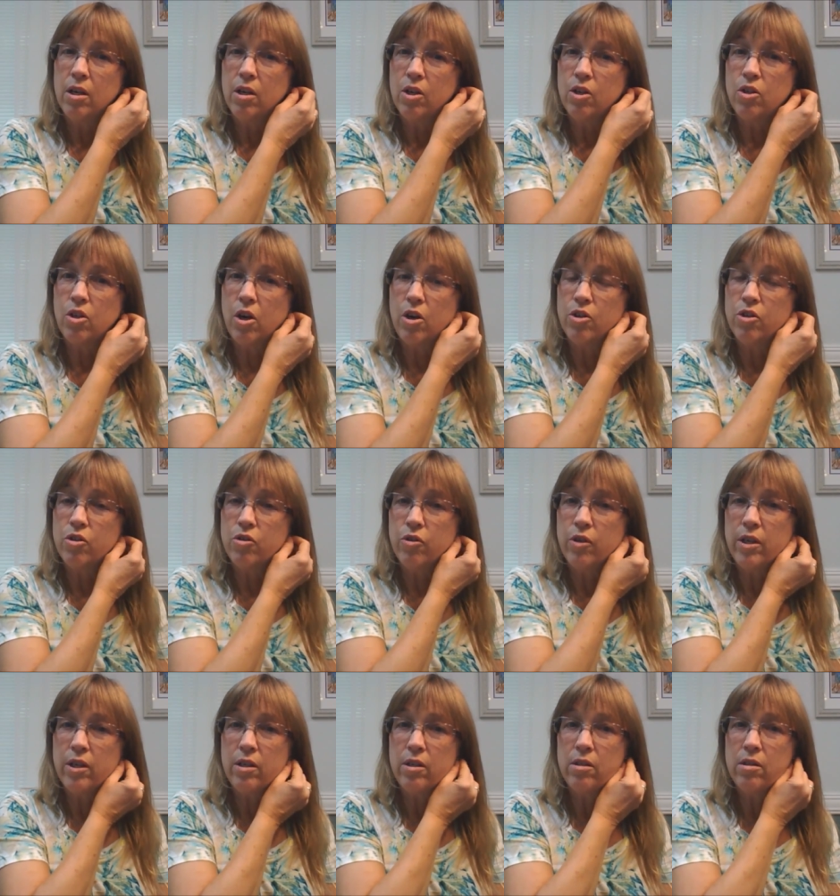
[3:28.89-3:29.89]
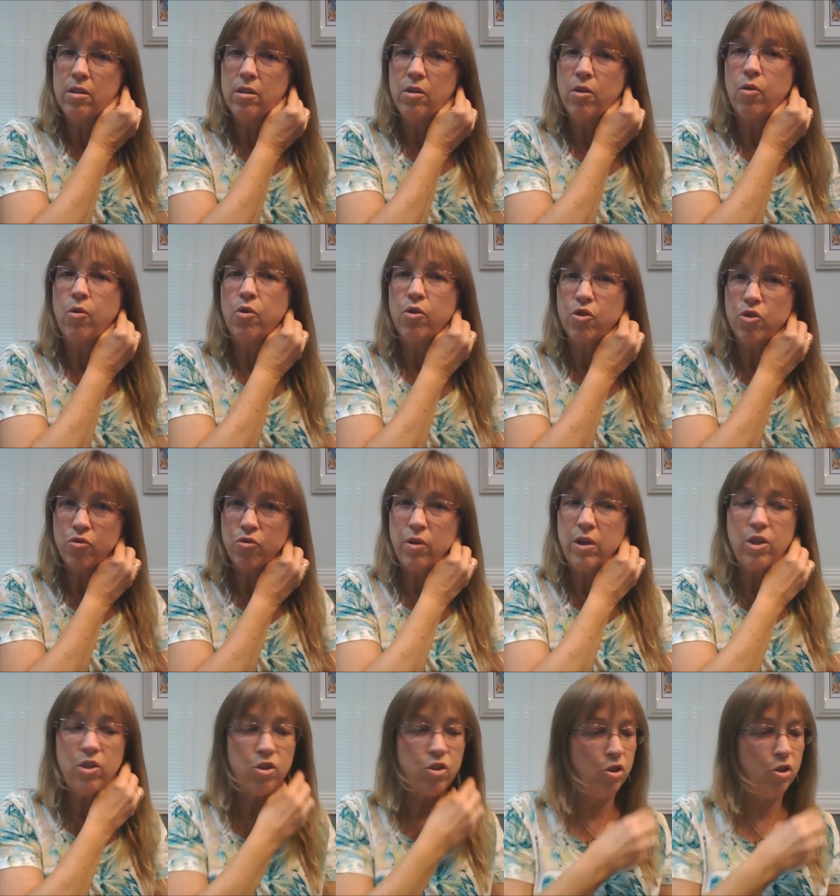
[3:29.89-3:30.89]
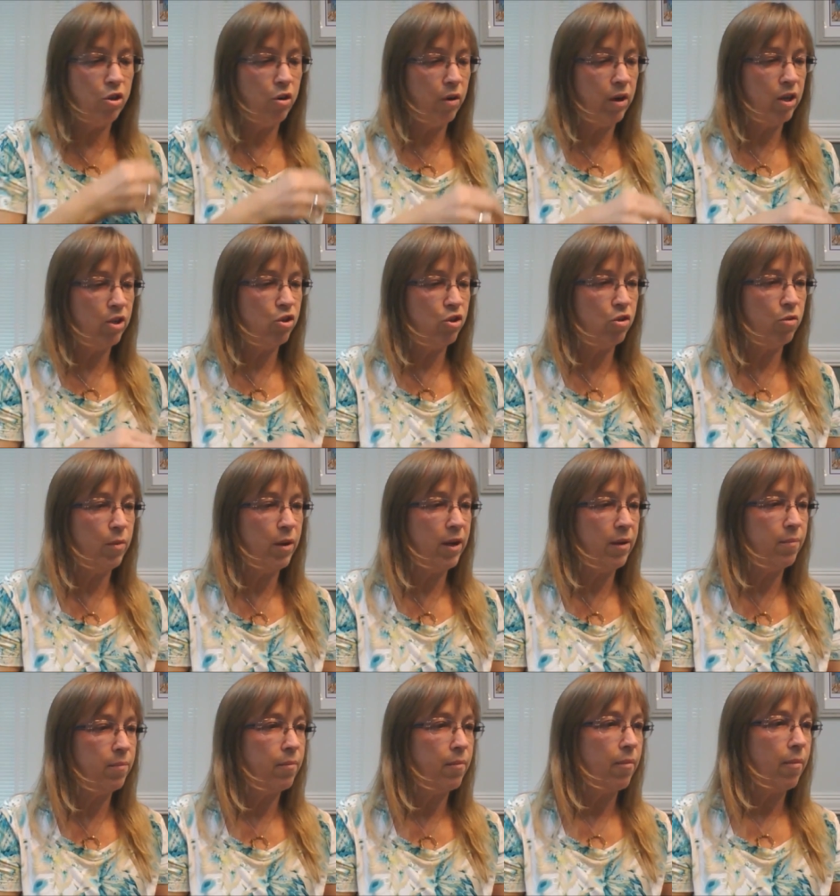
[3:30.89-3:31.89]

guitar strings or strings to your instrument.